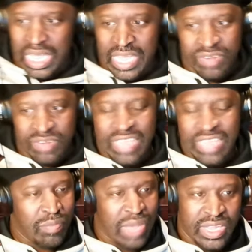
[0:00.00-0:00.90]
Every
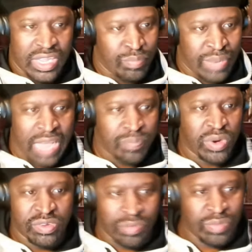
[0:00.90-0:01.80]
time I hear a black
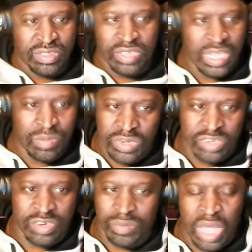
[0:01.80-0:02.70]
person mention they're
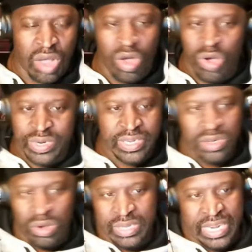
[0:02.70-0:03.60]
Muslim, I already
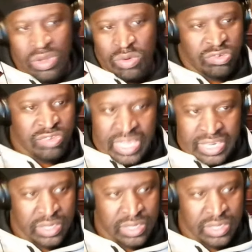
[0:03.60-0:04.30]
know they don't study.